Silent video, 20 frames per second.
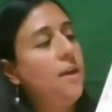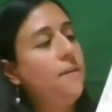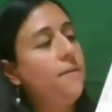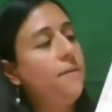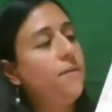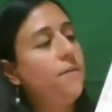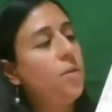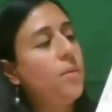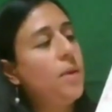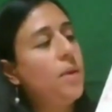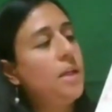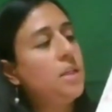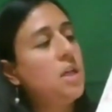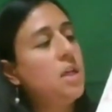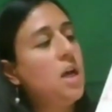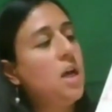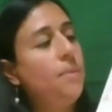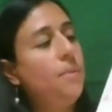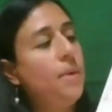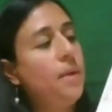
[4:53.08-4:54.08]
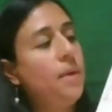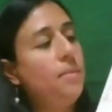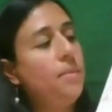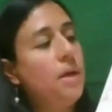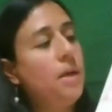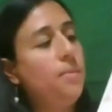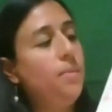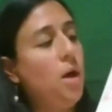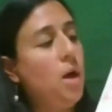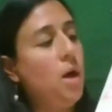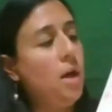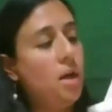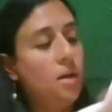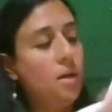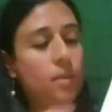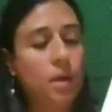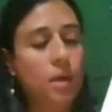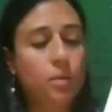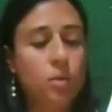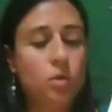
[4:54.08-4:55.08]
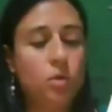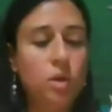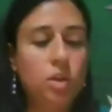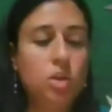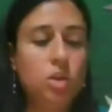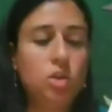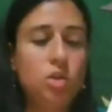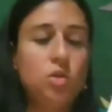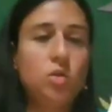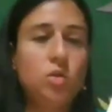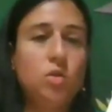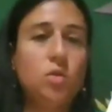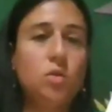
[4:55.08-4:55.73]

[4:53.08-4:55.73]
And for my top and my bottom, I'm going to